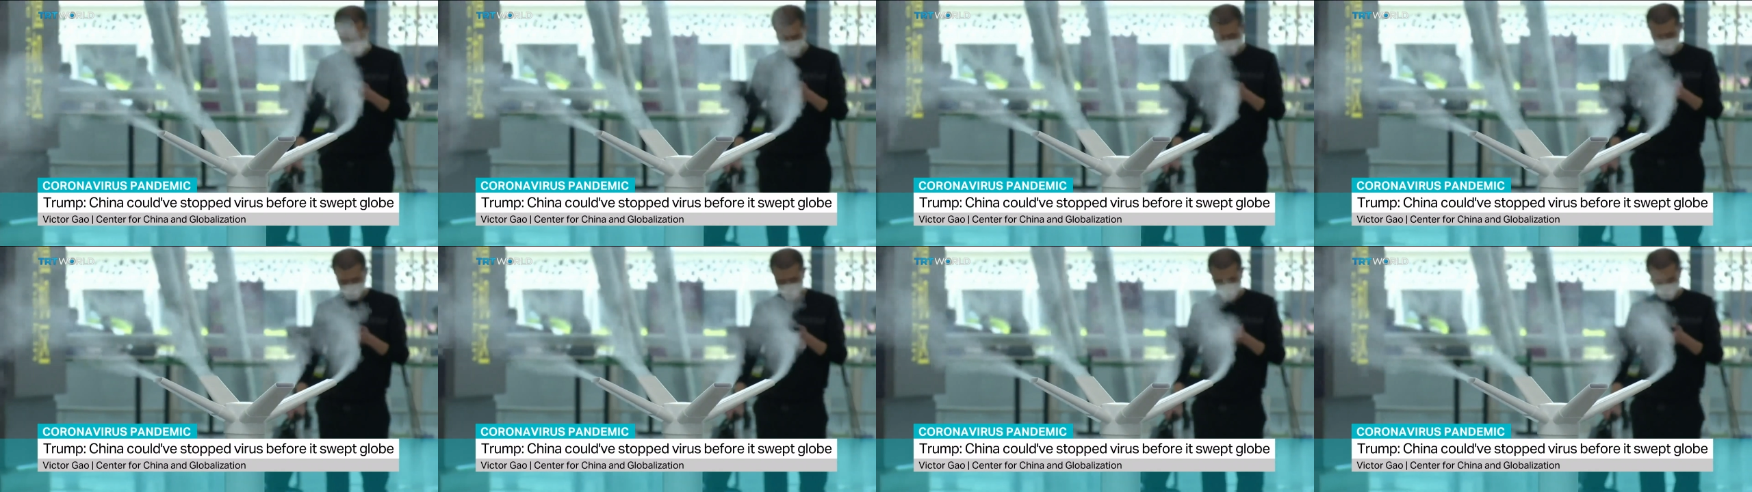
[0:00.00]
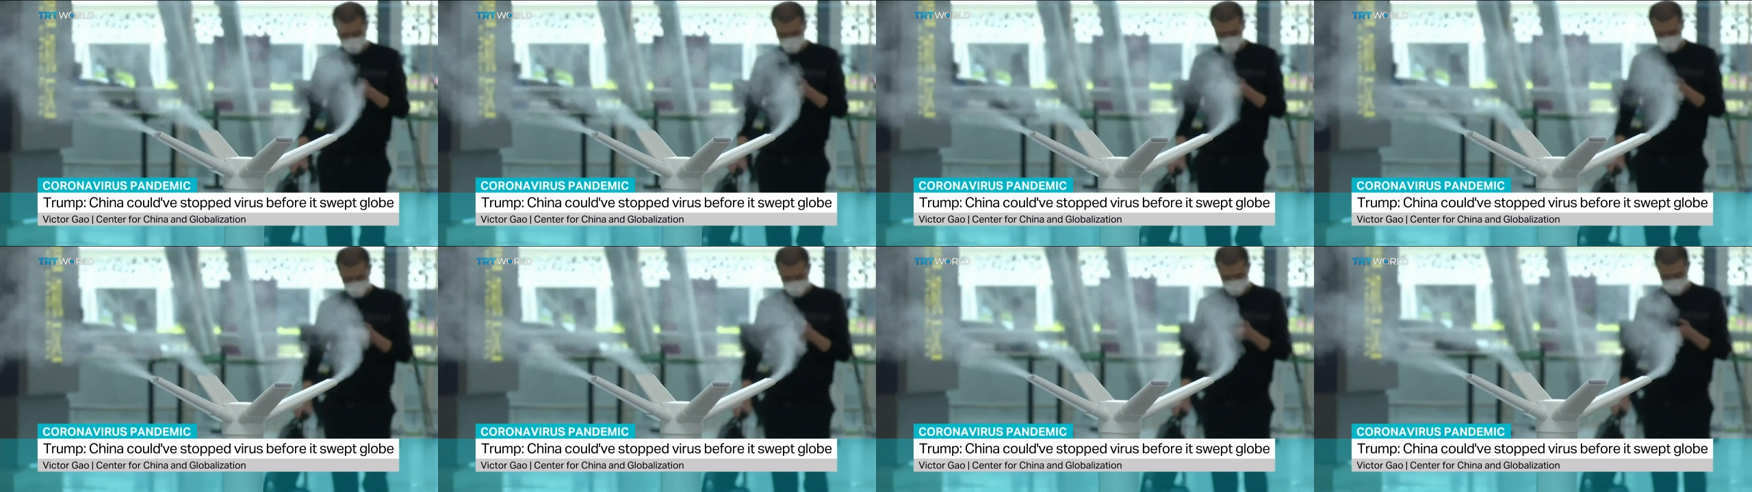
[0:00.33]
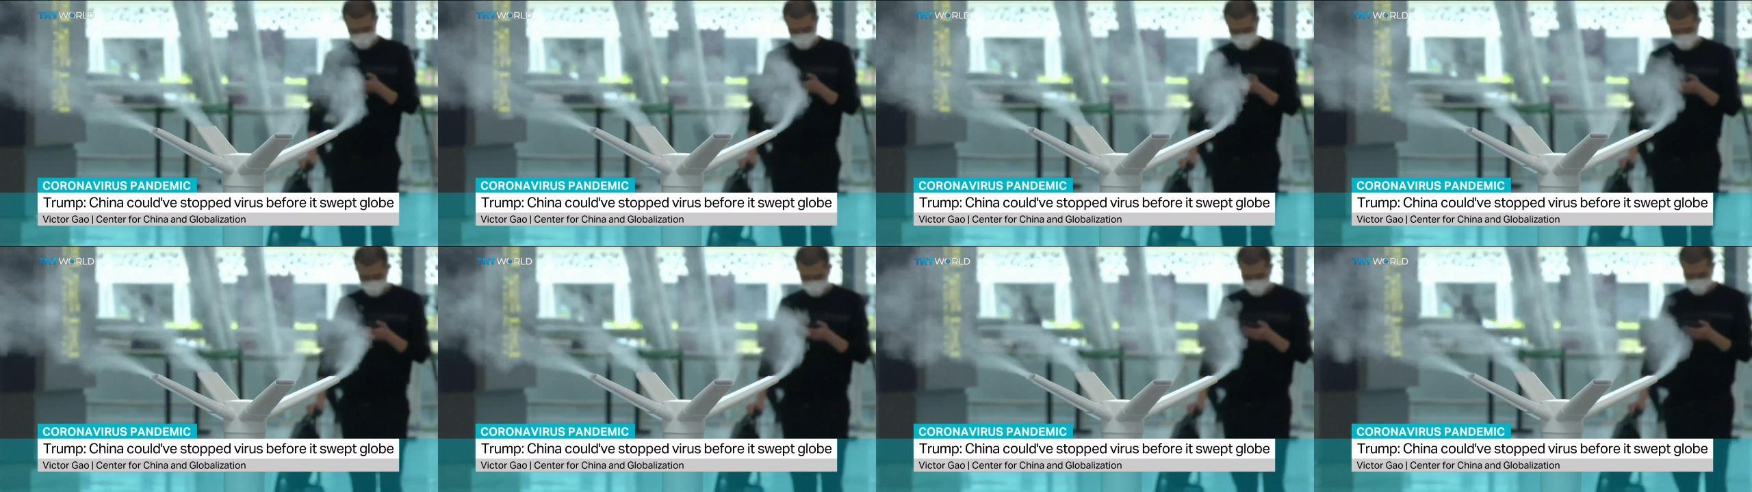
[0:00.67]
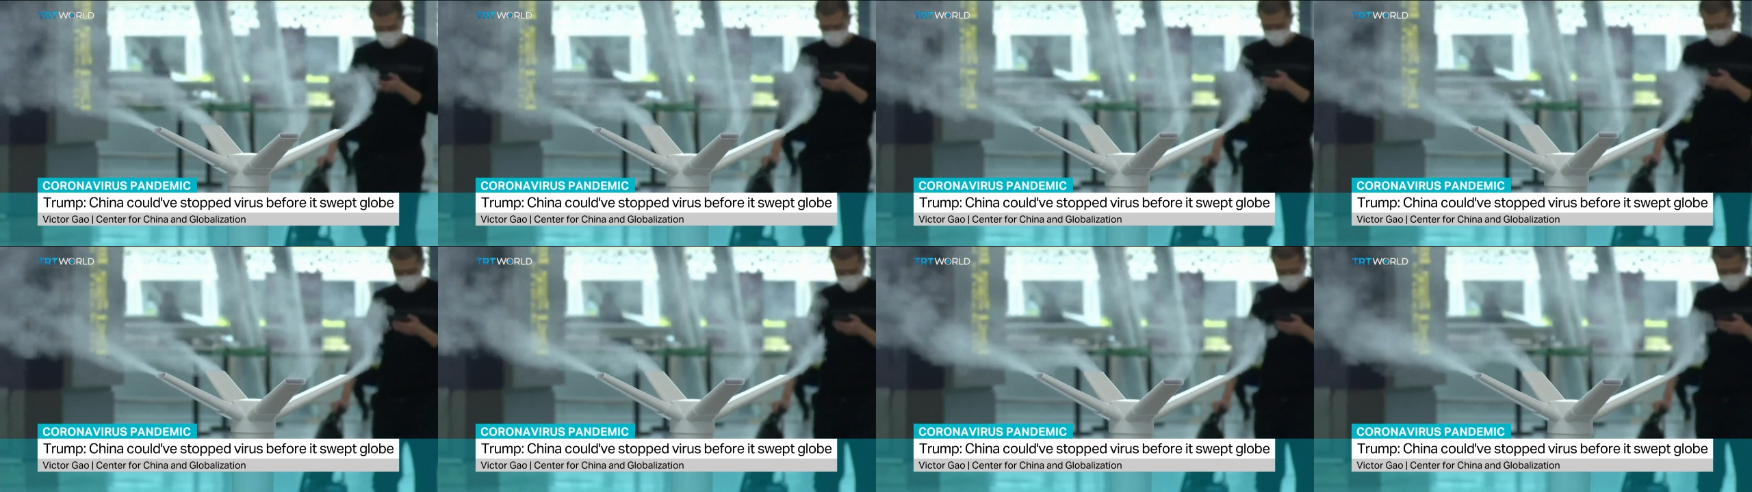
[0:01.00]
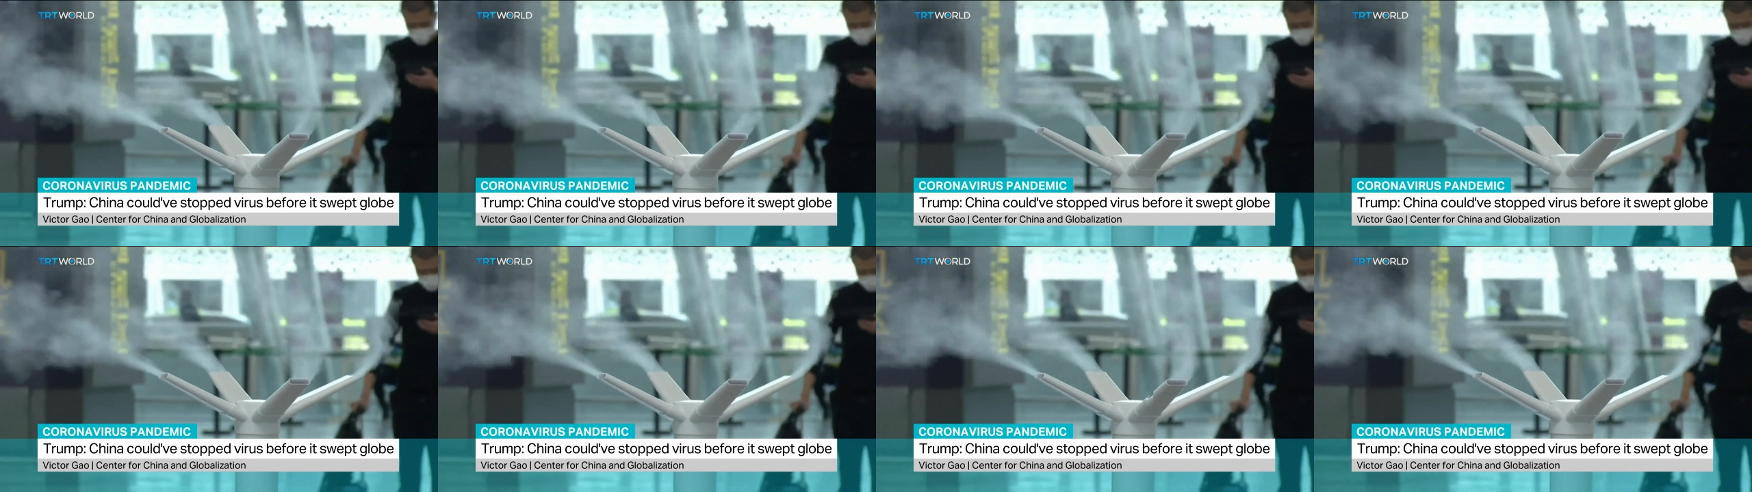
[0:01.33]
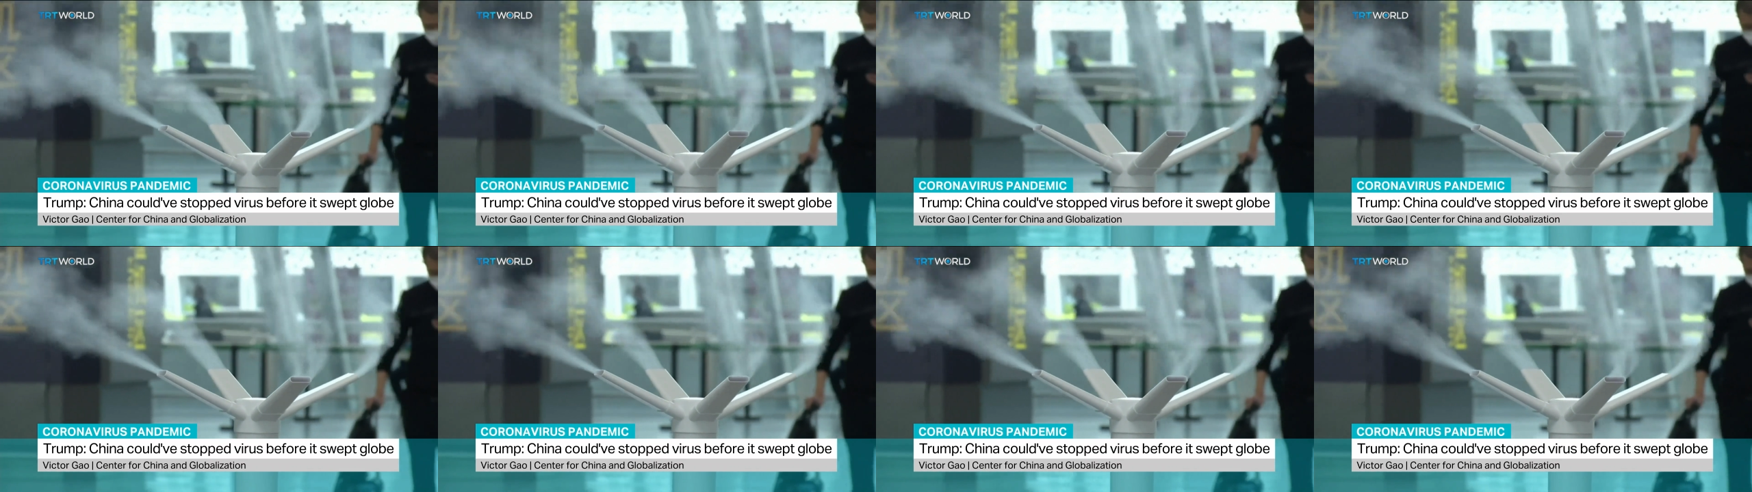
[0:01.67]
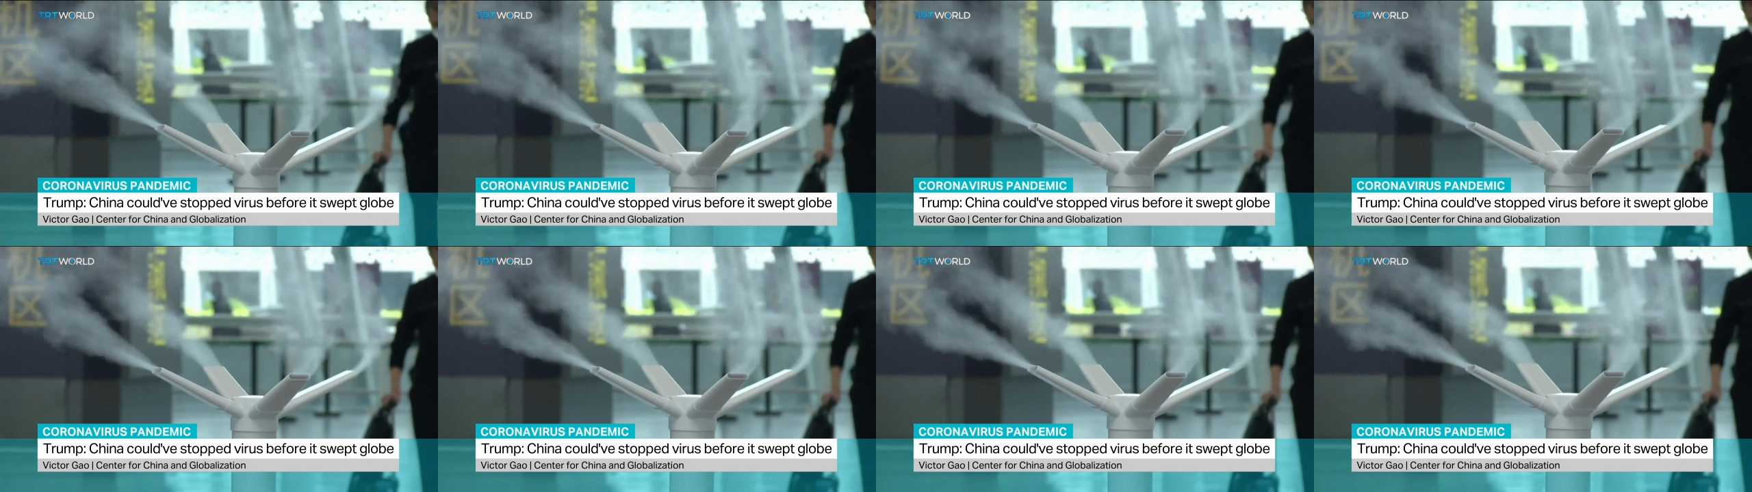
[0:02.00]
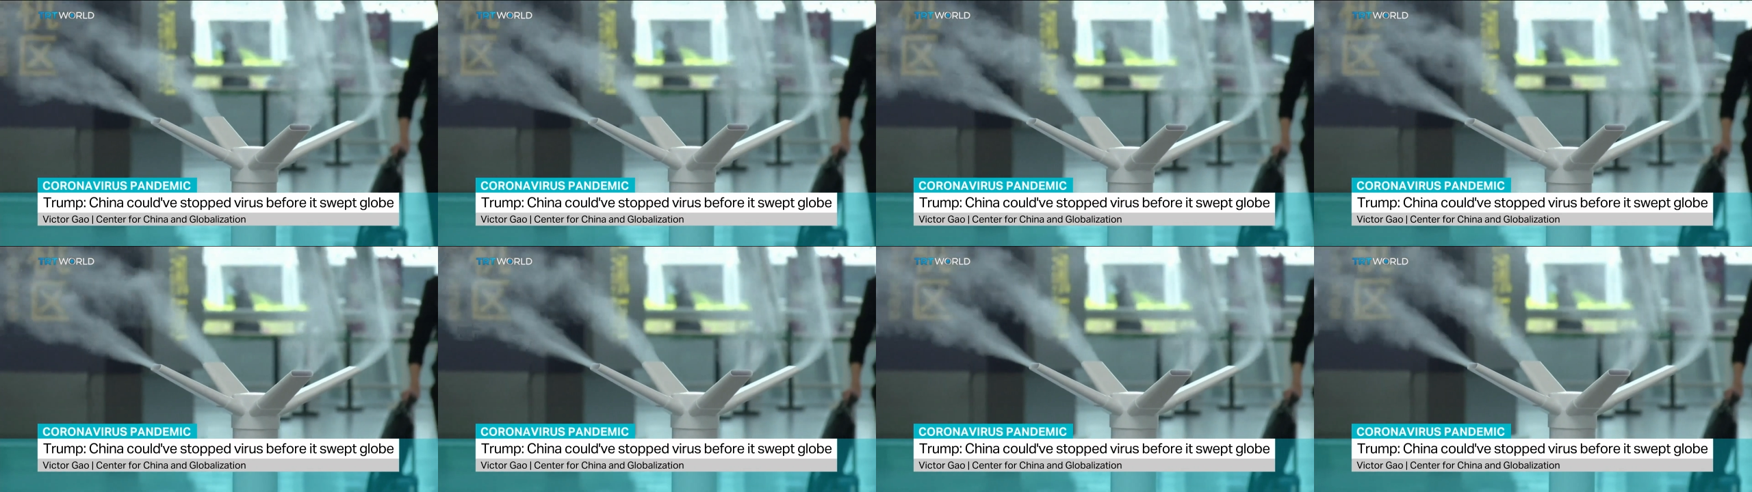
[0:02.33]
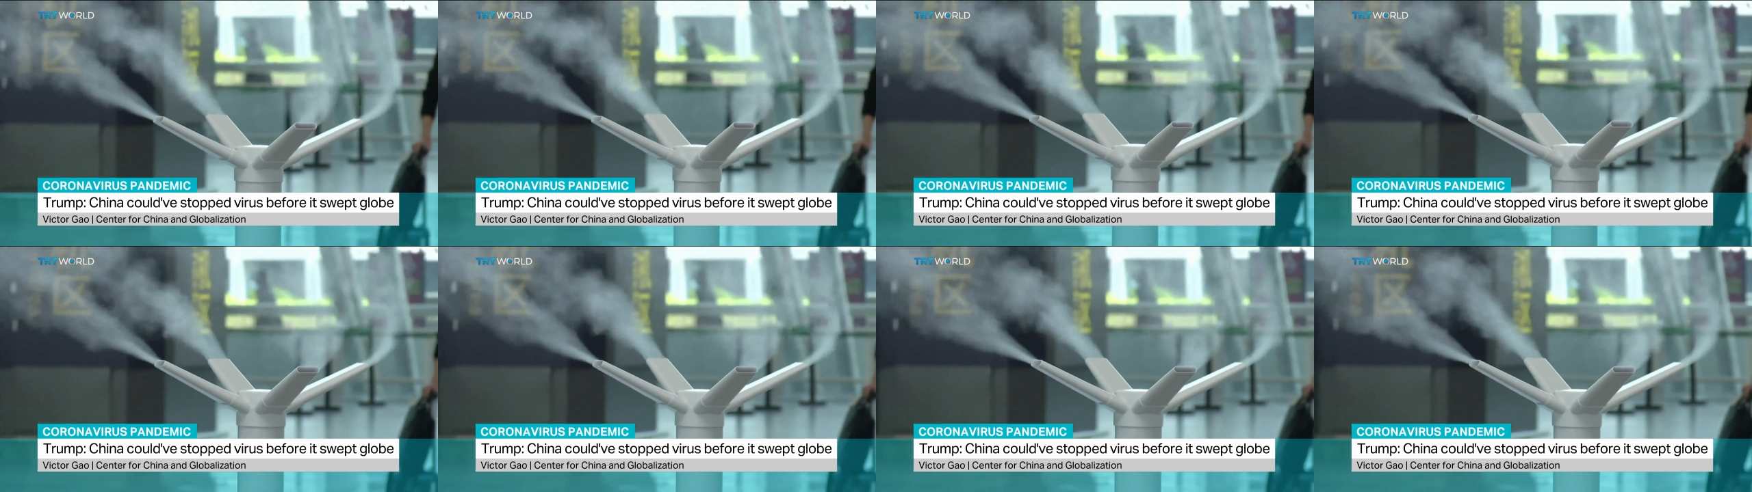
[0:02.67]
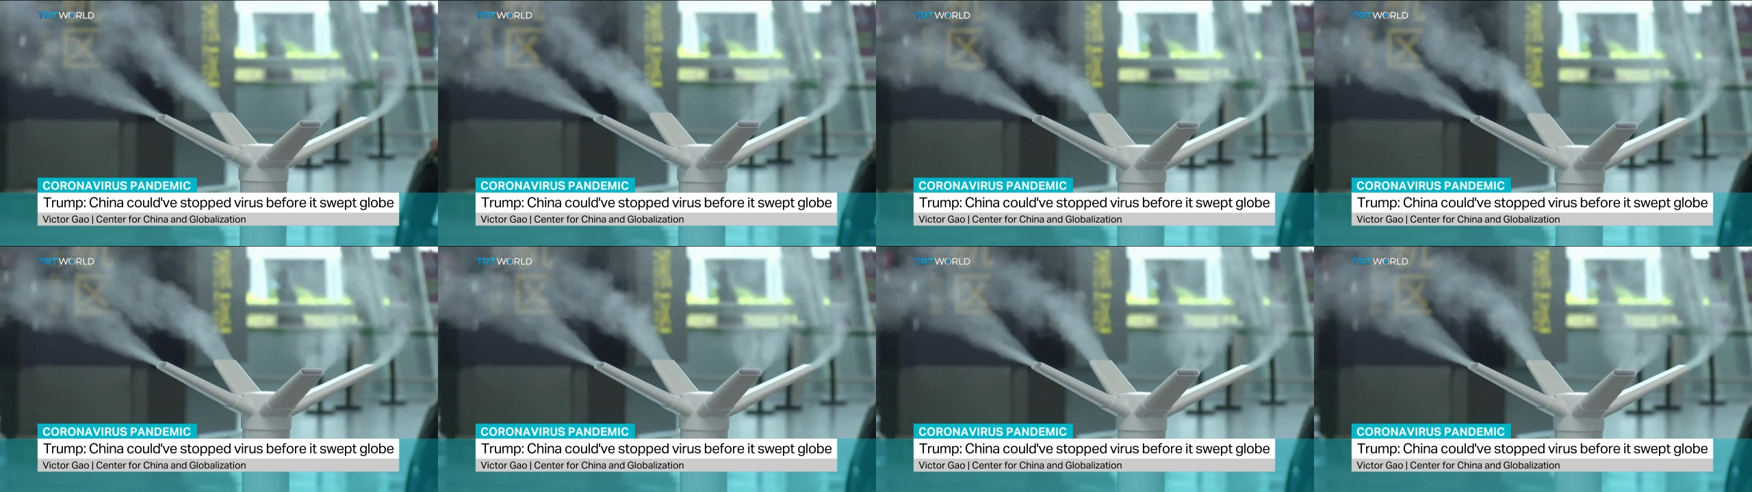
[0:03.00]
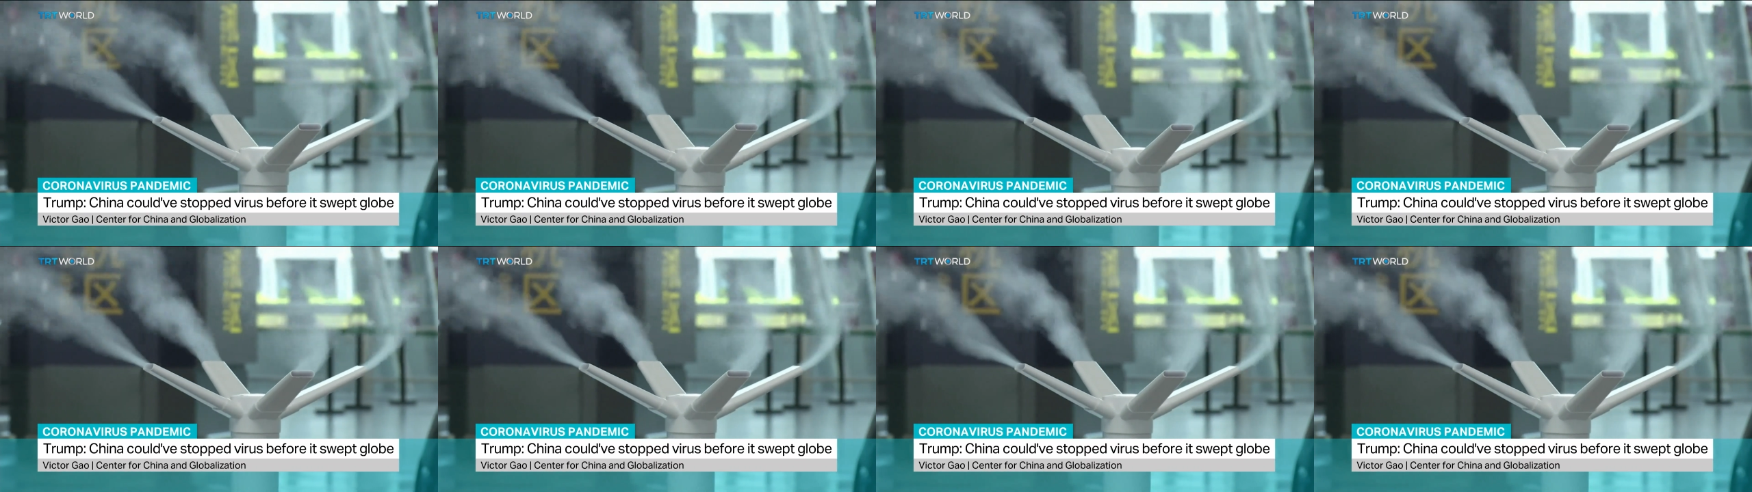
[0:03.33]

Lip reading: [unreadable: no face in view]